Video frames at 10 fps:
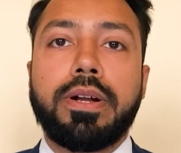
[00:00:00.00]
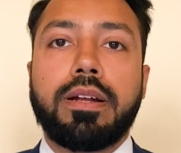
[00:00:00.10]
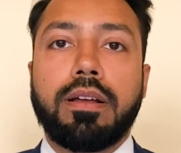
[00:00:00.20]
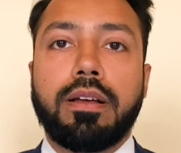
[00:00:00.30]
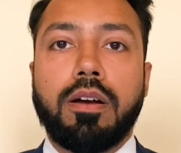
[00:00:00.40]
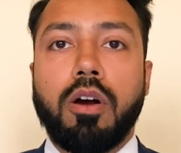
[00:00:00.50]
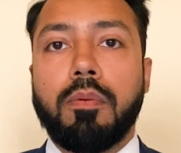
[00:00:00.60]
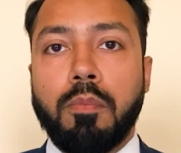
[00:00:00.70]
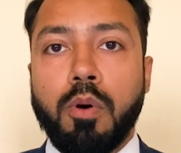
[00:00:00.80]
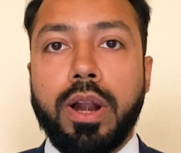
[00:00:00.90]
bit
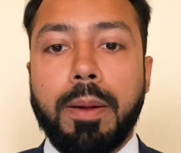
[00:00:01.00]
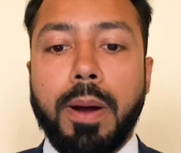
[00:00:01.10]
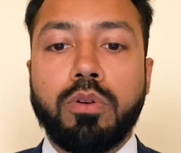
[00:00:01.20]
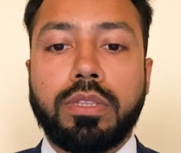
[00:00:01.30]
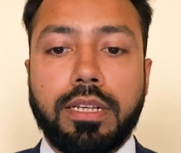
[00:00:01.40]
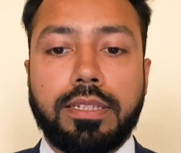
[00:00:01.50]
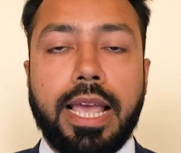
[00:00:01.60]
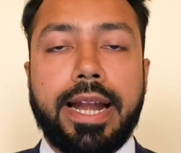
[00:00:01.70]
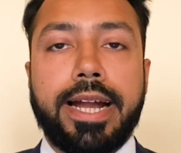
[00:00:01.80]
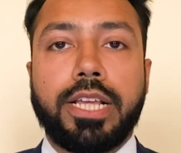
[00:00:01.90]
more about this
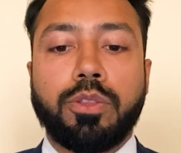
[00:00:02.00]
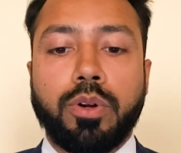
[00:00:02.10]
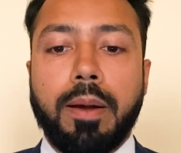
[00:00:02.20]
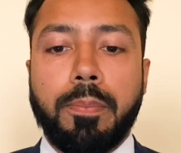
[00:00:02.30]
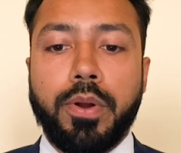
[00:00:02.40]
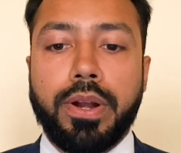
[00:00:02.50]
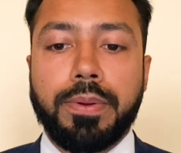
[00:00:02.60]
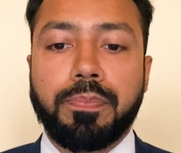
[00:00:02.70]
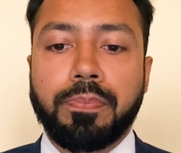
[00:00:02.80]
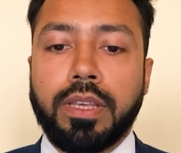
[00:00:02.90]
NIT Durgapur,
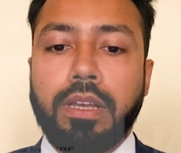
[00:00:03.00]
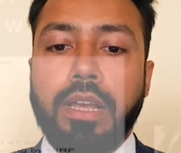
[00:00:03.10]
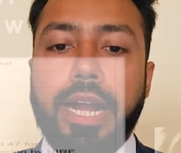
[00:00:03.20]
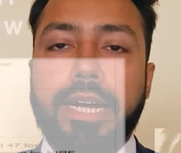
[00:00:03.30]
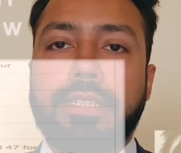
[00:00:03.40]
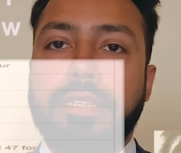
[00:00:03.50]
it